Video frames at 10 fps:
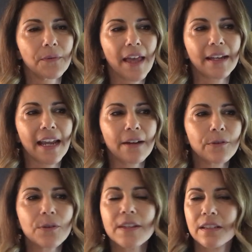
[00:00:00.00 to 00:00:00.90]
that
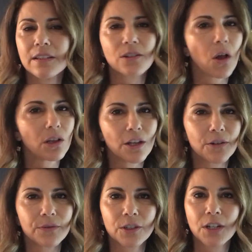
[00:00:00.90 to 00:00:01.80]
after this is all
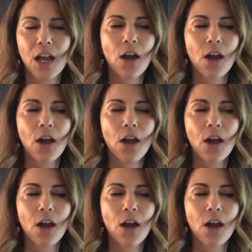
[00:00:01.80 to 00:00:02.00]
over,